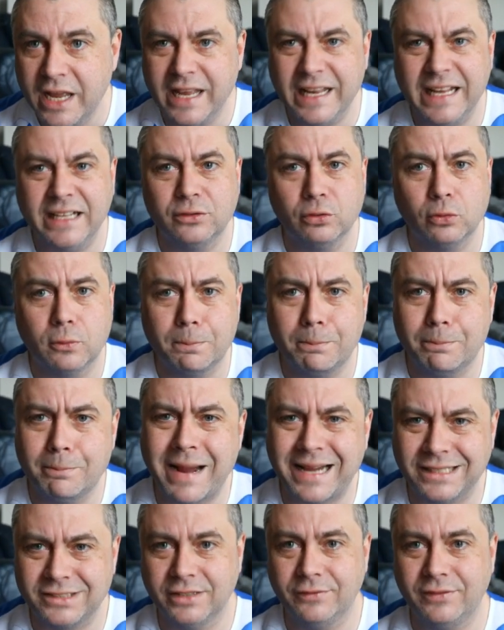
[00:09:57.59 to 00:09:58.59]
it will
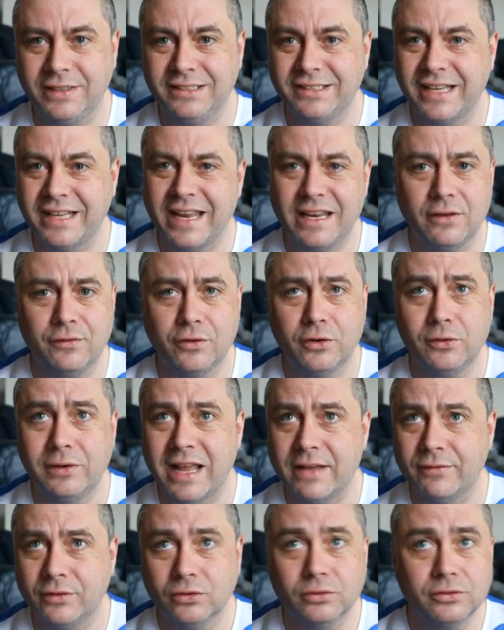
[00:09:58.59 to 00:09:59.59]
massively take you through
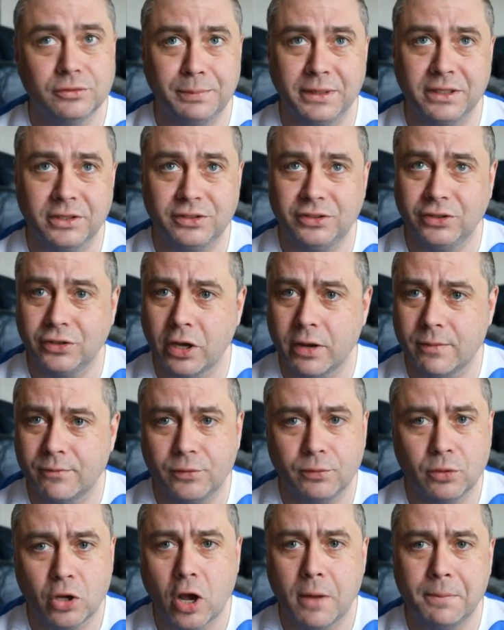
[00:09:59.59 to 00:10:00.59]
levels because you're going
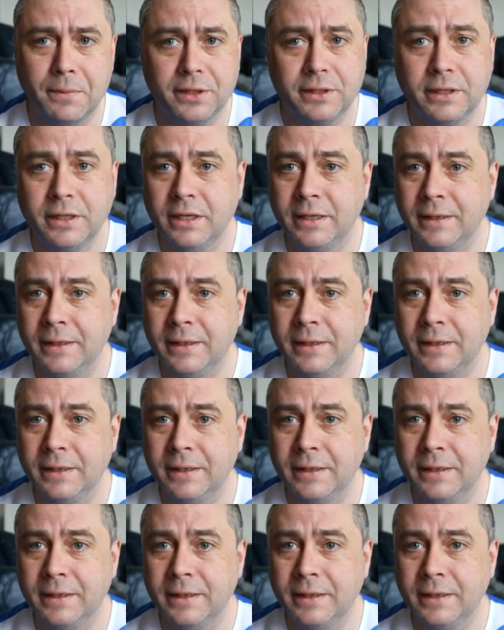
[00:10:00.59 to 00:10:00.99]
from common